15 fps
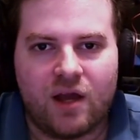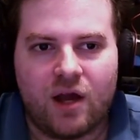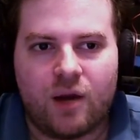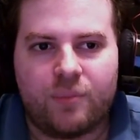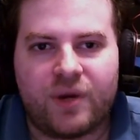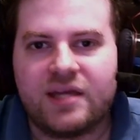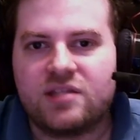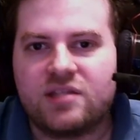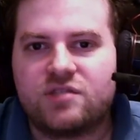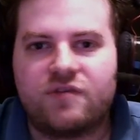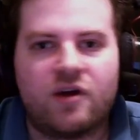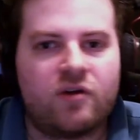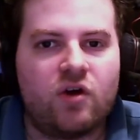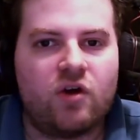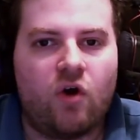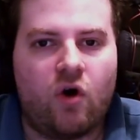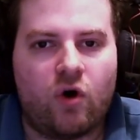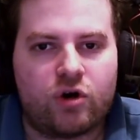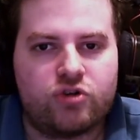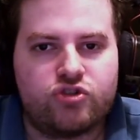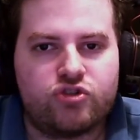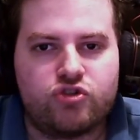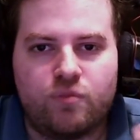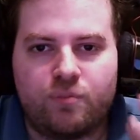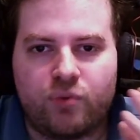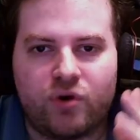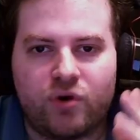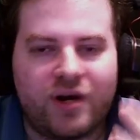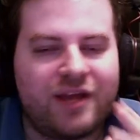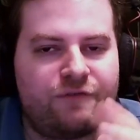but it's very hard to
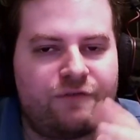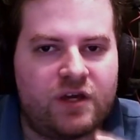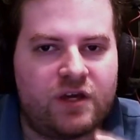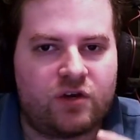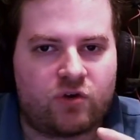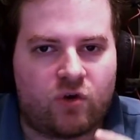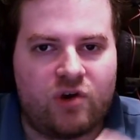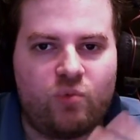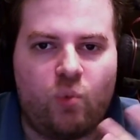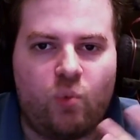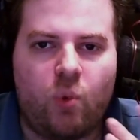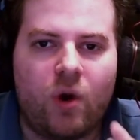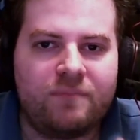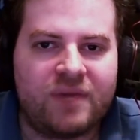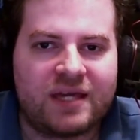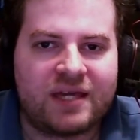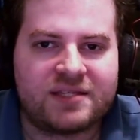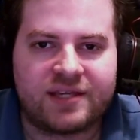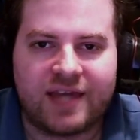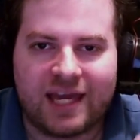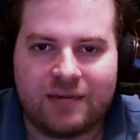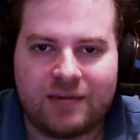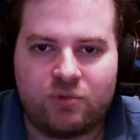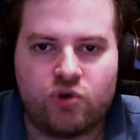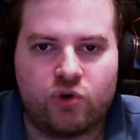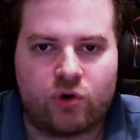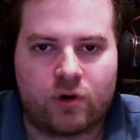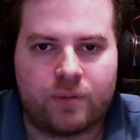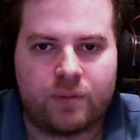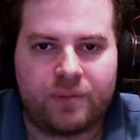put a finger on what makes a game good
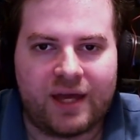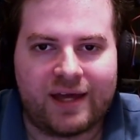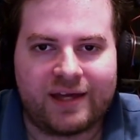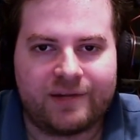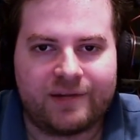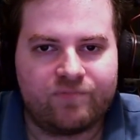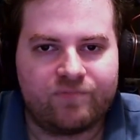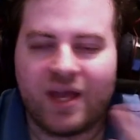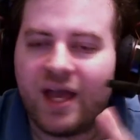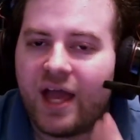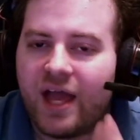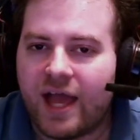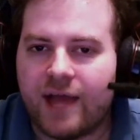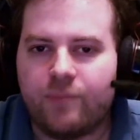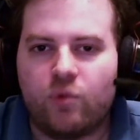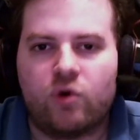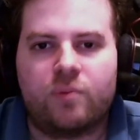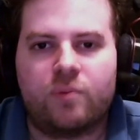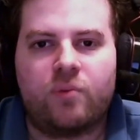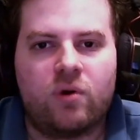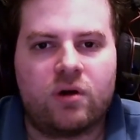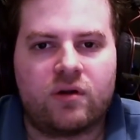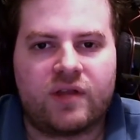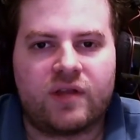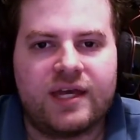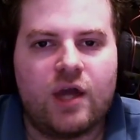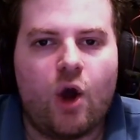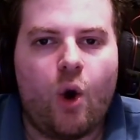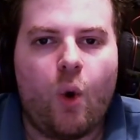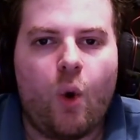or bad, and more importantly,
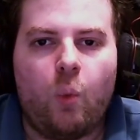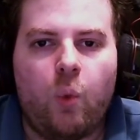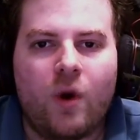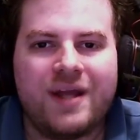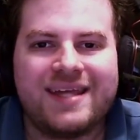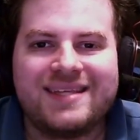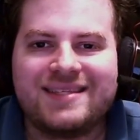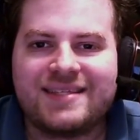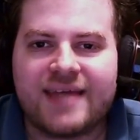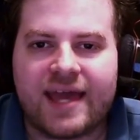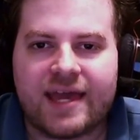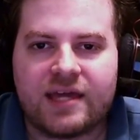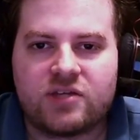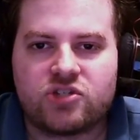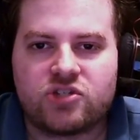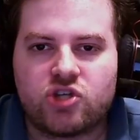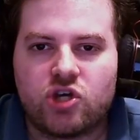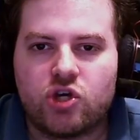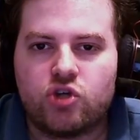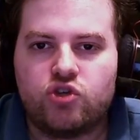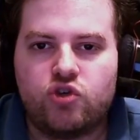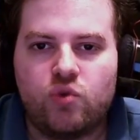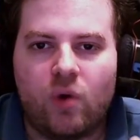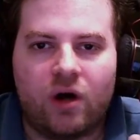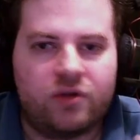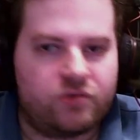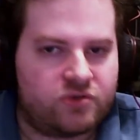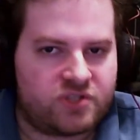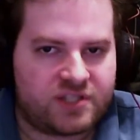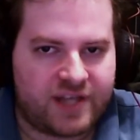what it takes to
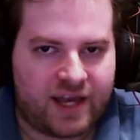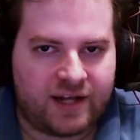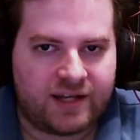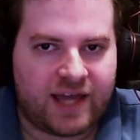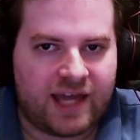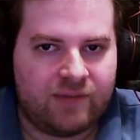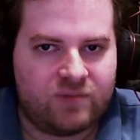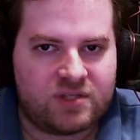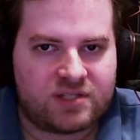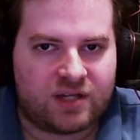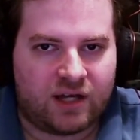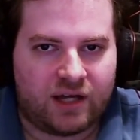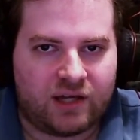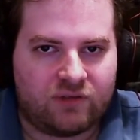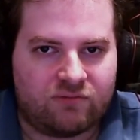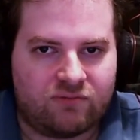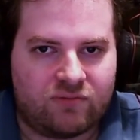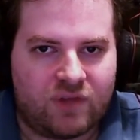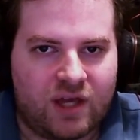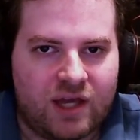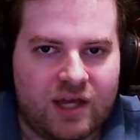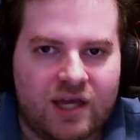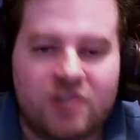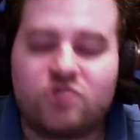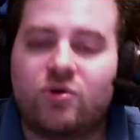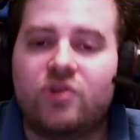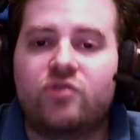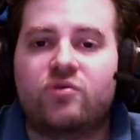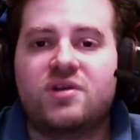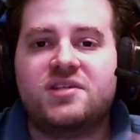understand game design. It's one of
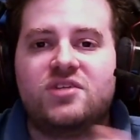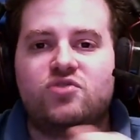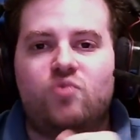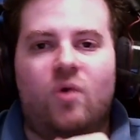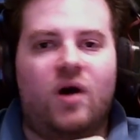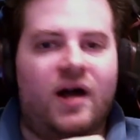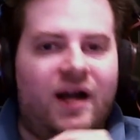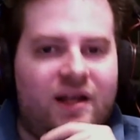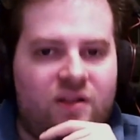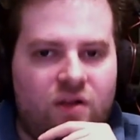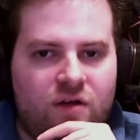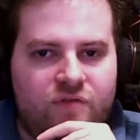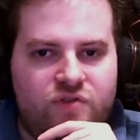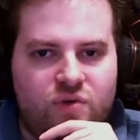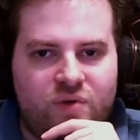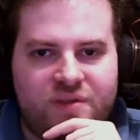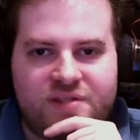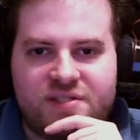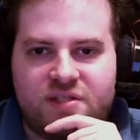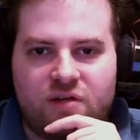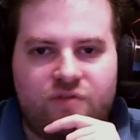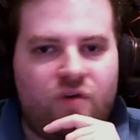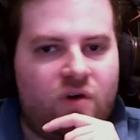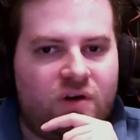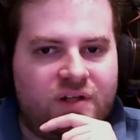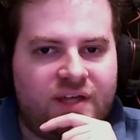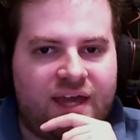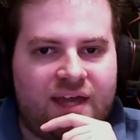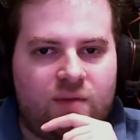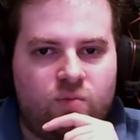the reasons why I love doing the stuff on
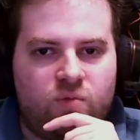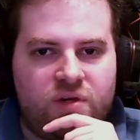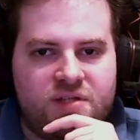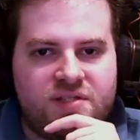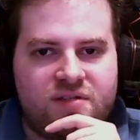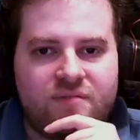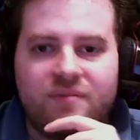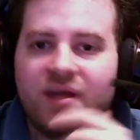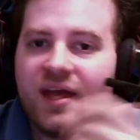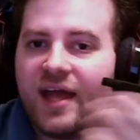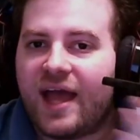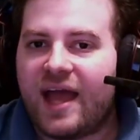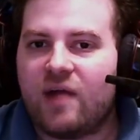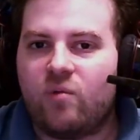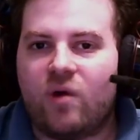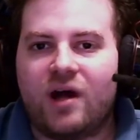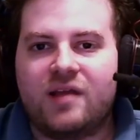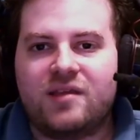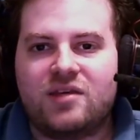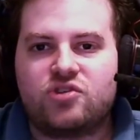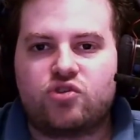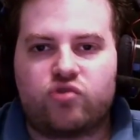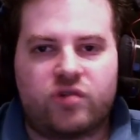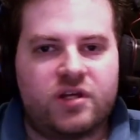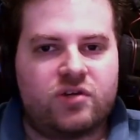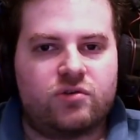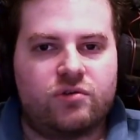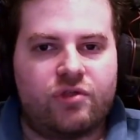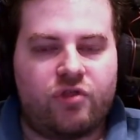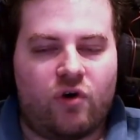Game Wisdom and why these
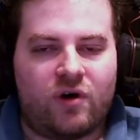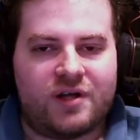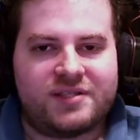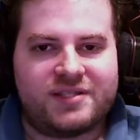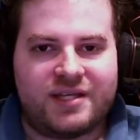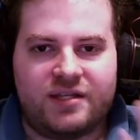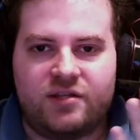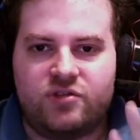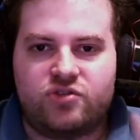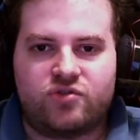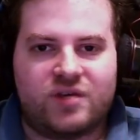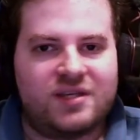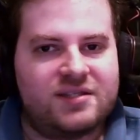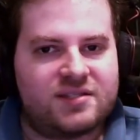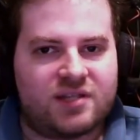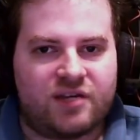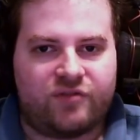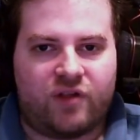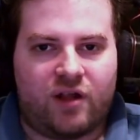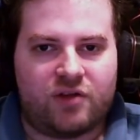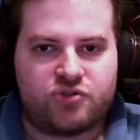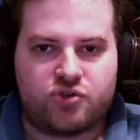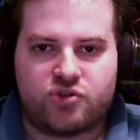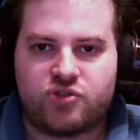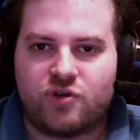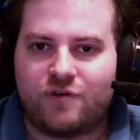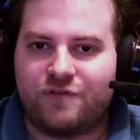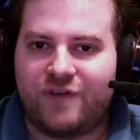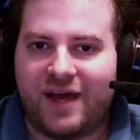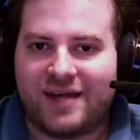critical thoughts and industry insight vlogs are so
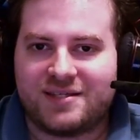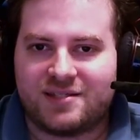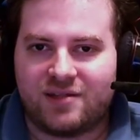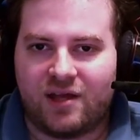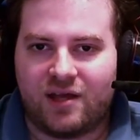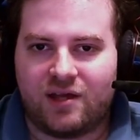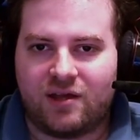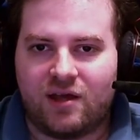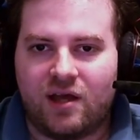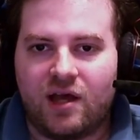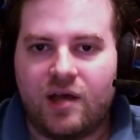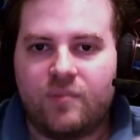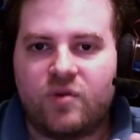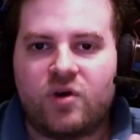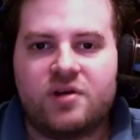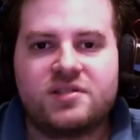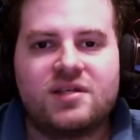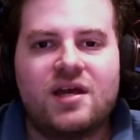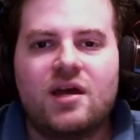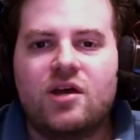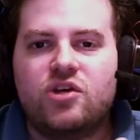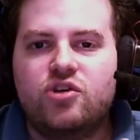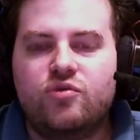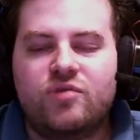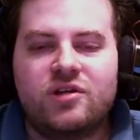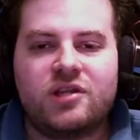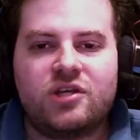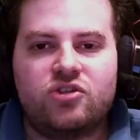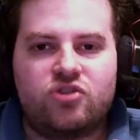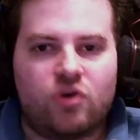fascinating, because you
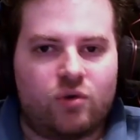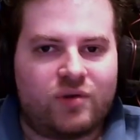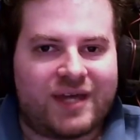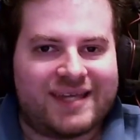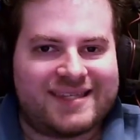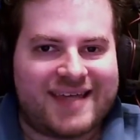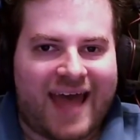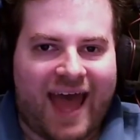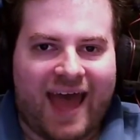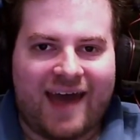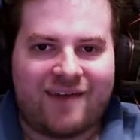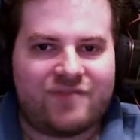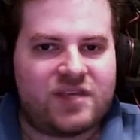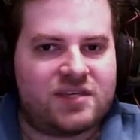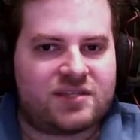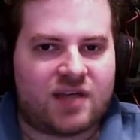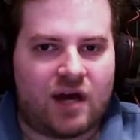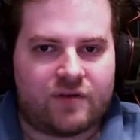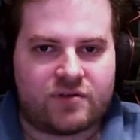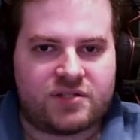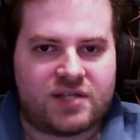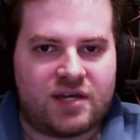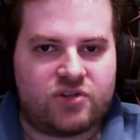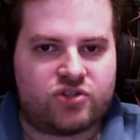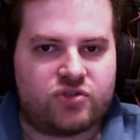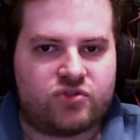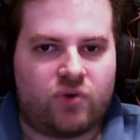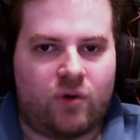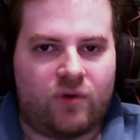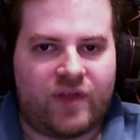really don't get to have these conversations
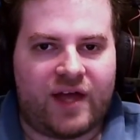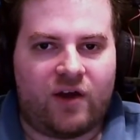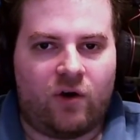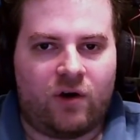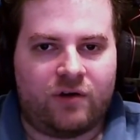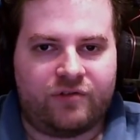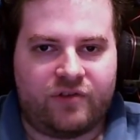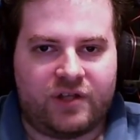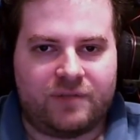all that often.